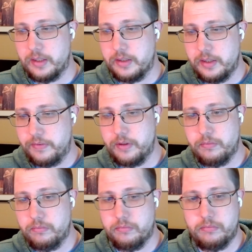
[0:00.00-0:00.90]

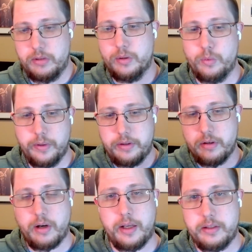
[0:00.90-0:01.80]
even with
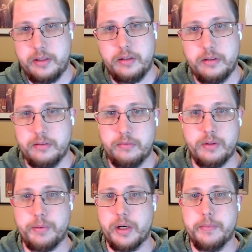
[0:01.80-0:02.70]
your IT
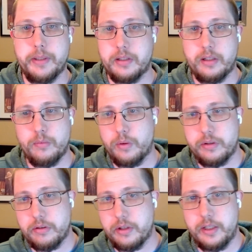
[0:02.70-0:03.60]
department and
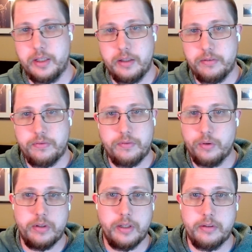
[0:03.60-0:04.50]
wondering if
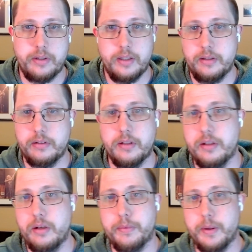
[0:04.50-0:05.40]
Cortex can
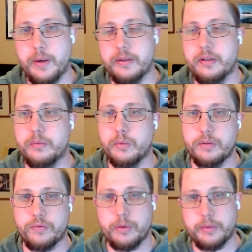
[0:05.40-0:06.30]
help you out in
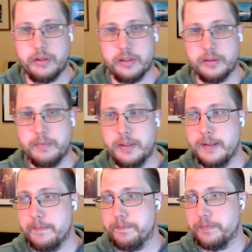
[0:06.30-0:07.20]
one form or another.
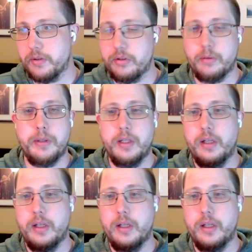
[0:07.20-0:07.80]
So